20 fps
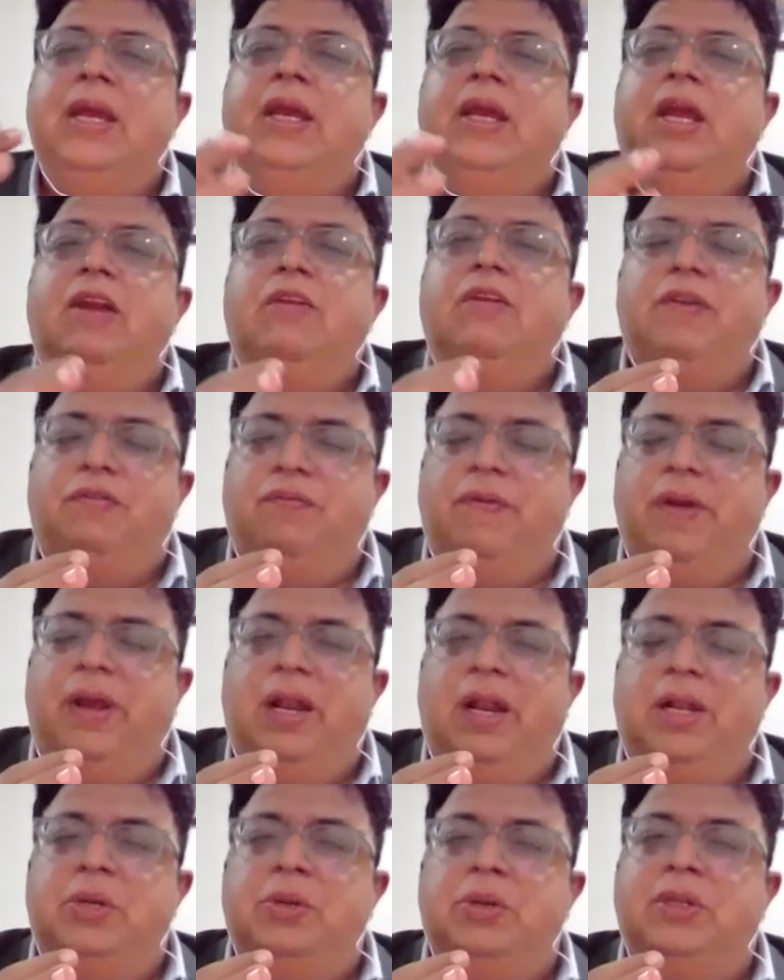if it fell
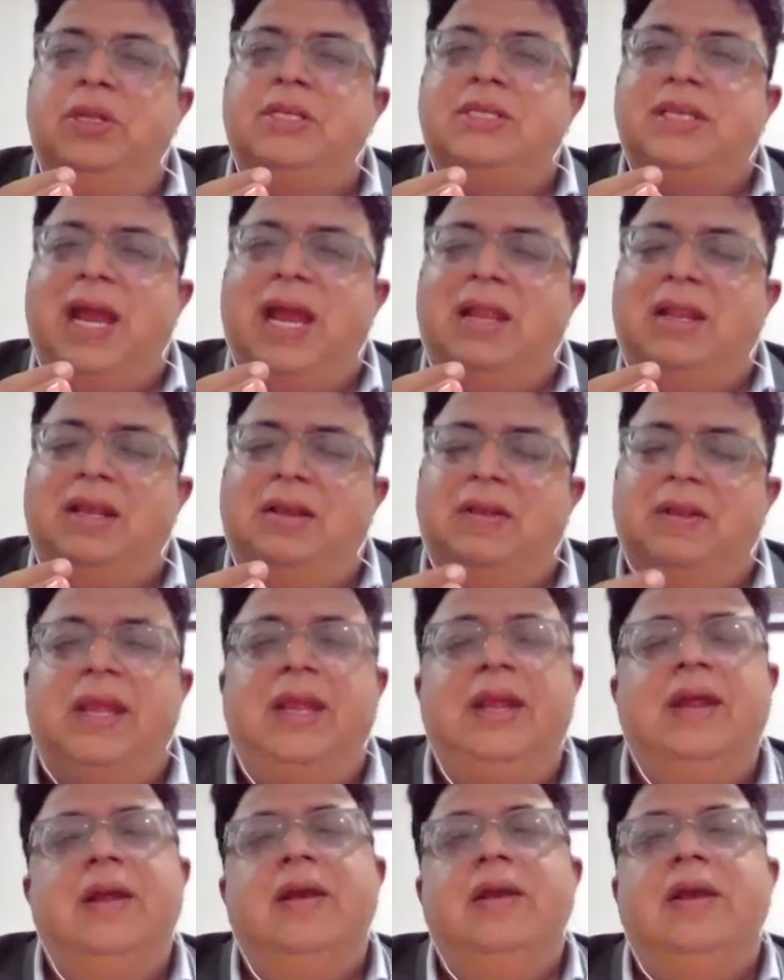under this
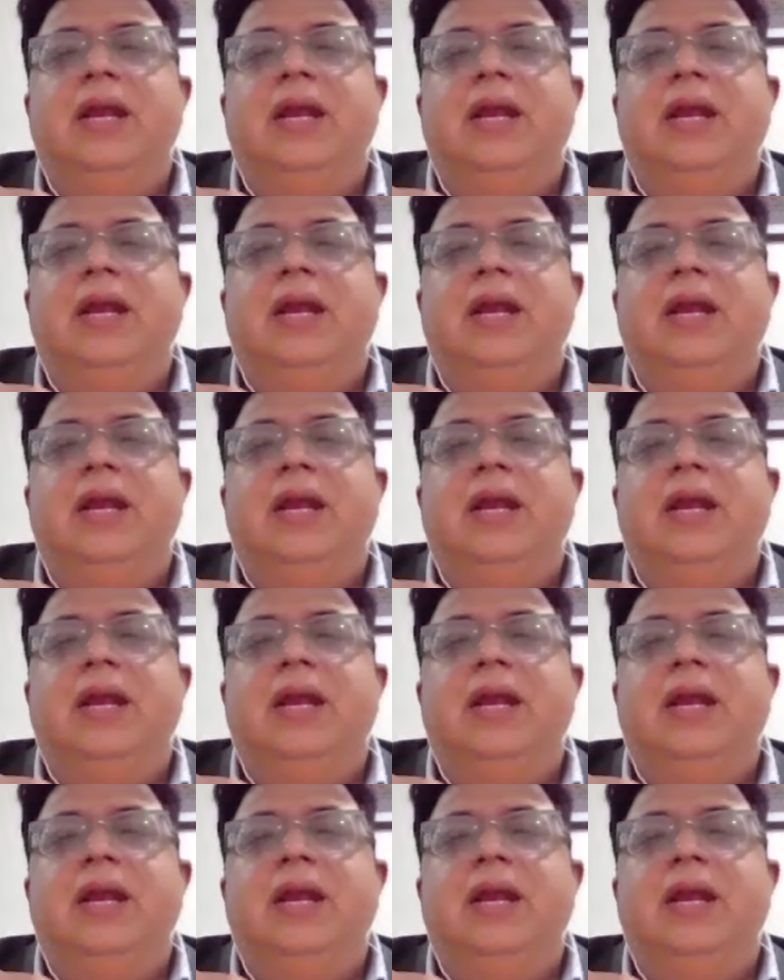category,